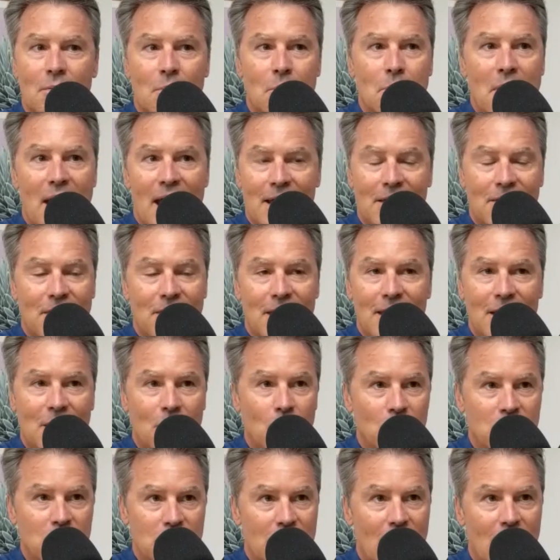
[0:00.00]
Back then, it
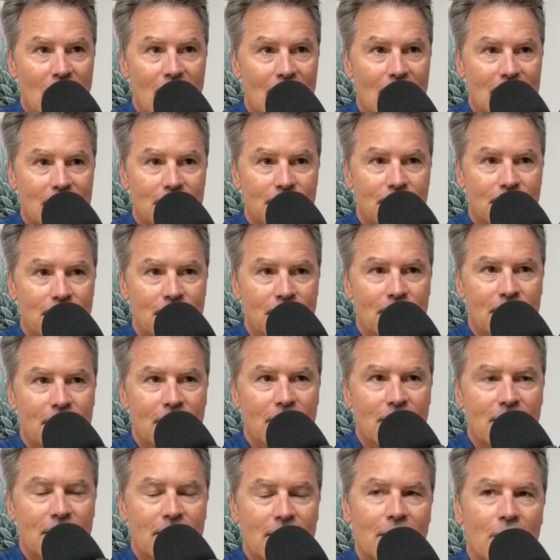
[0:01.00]
was not.
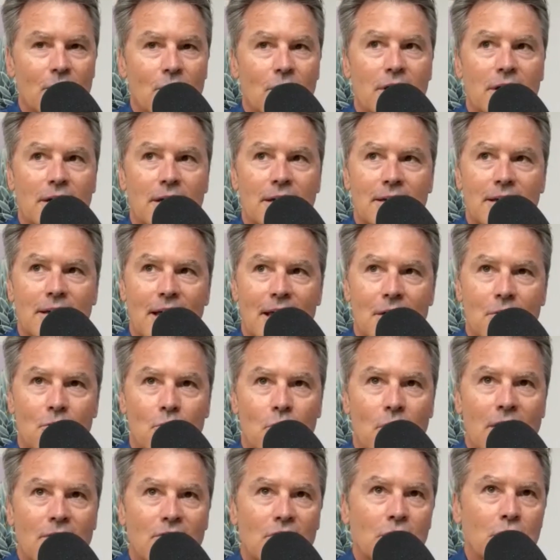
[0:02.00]
A
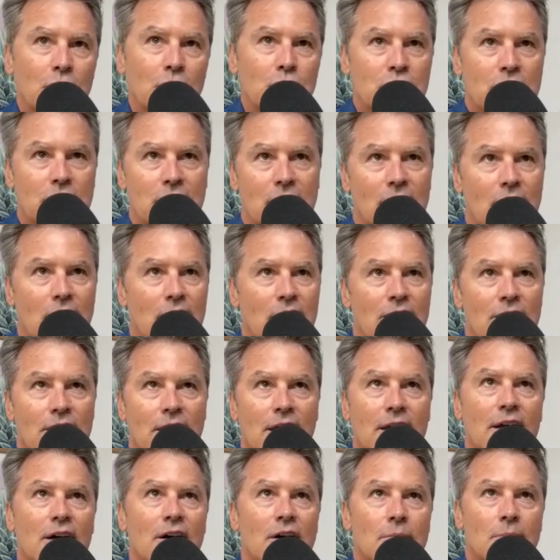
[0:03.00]
revolutionary
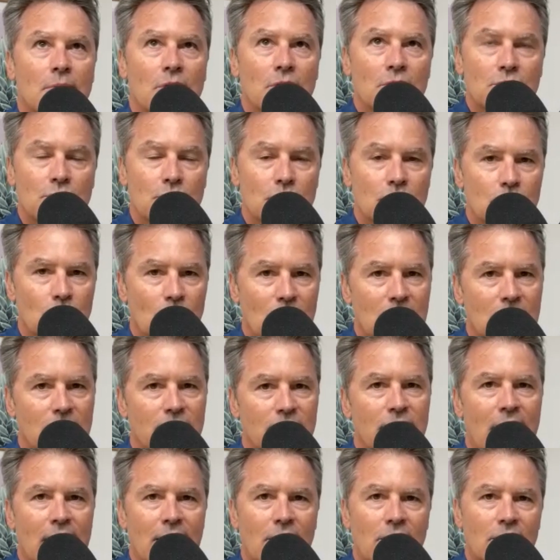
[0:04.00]
thing almost was when
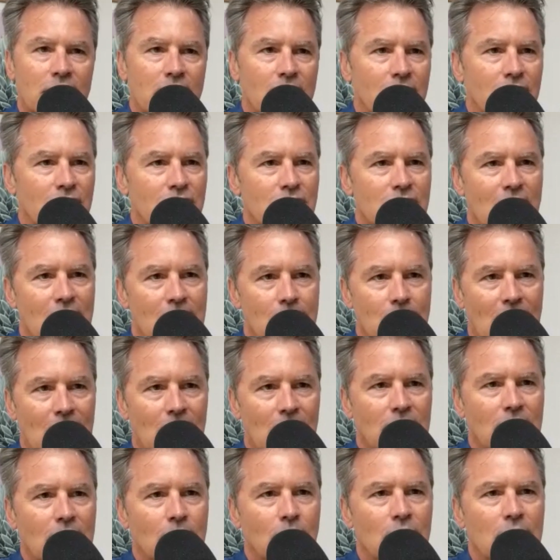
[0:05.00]
vinyl cutters came out
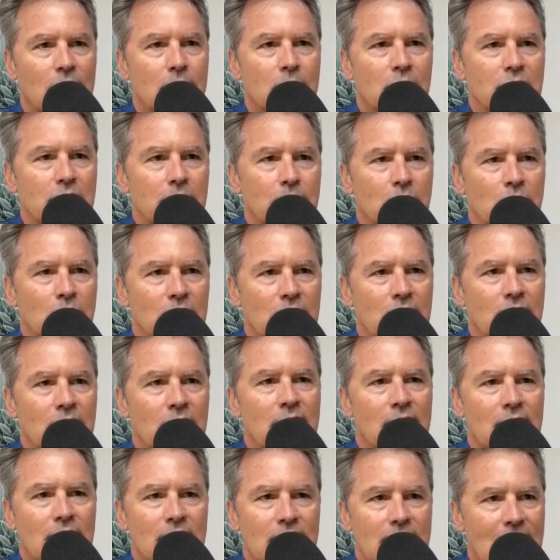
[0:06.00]
and they were able to put
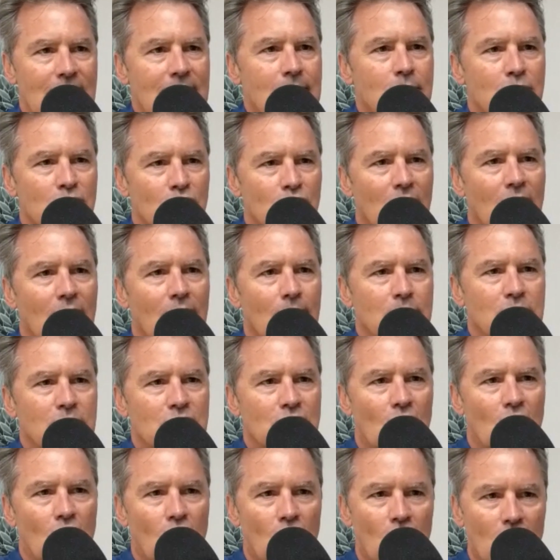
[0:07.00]
name
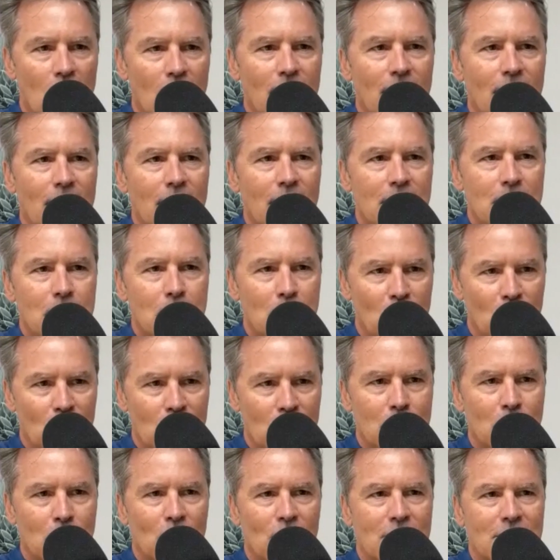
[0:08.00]
drops on the
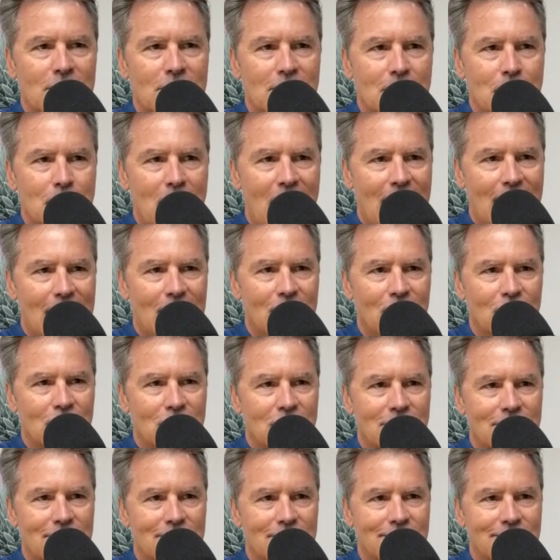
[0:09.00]
pre-printed
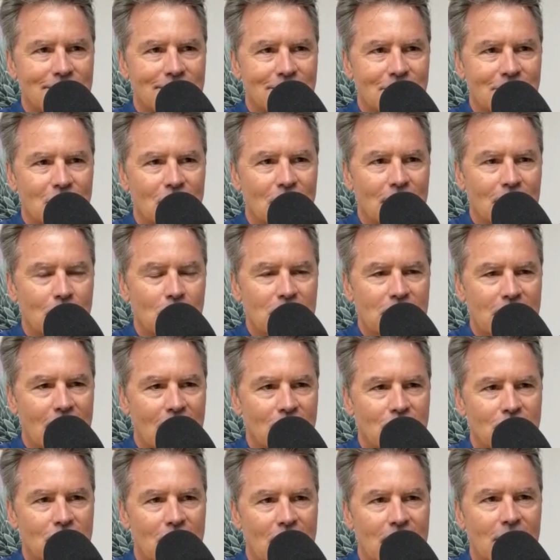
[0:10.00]
banners. So they would
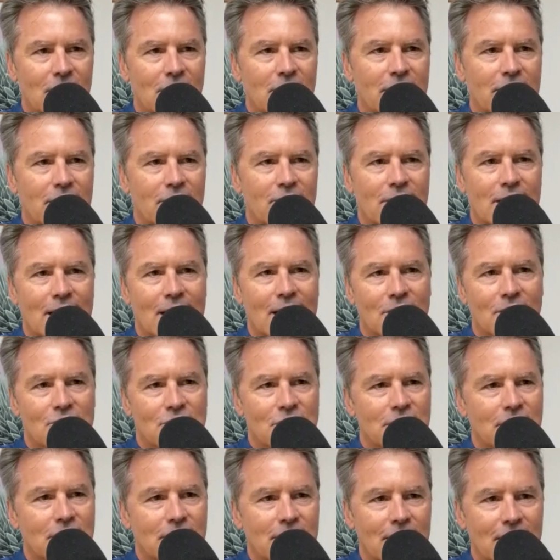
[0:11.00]
cut vinyl lettering out and
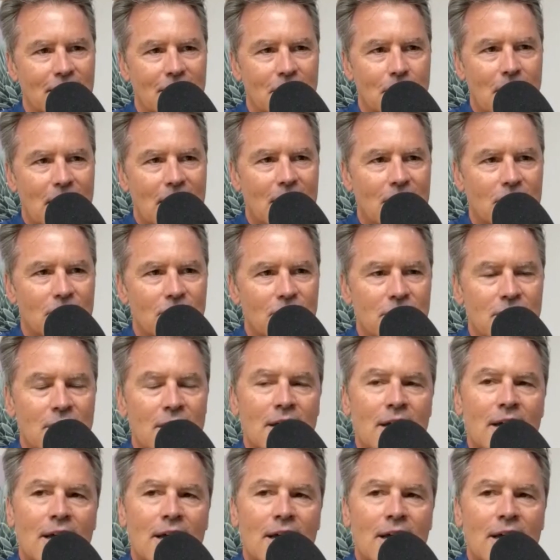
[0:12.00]
stick it on the banners.